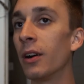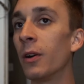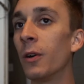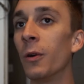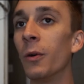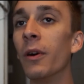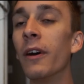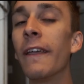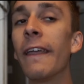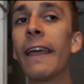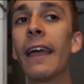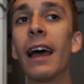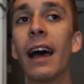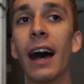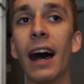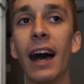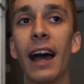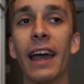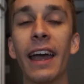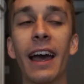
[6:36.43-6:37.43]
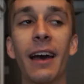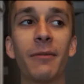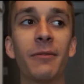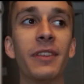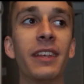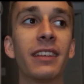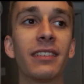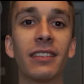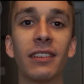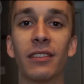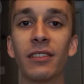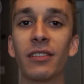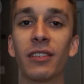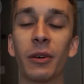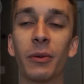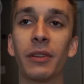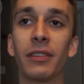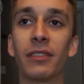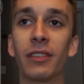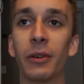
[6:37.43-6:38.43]
Oh, I have this in
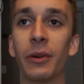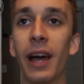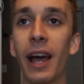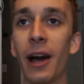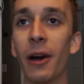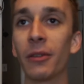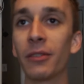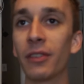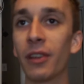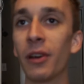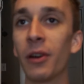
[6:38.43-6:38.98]
so-and-so house.